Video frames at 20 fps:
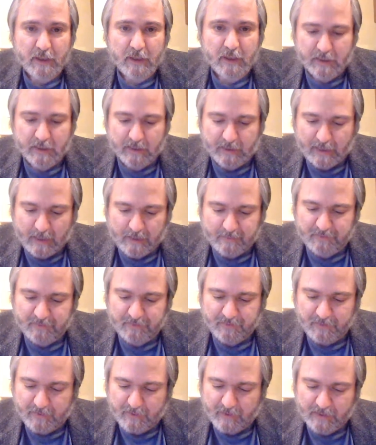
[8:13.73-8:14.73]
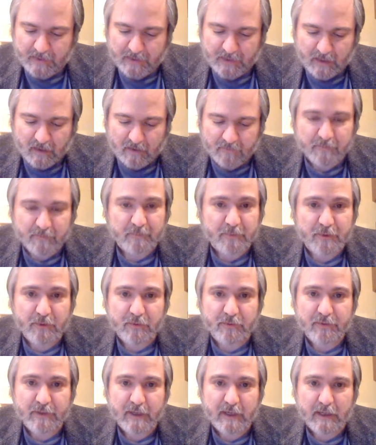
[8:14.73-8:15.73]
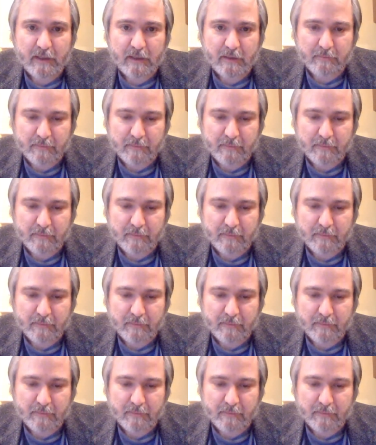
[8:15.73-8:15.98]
in the atmosphere has gone from 280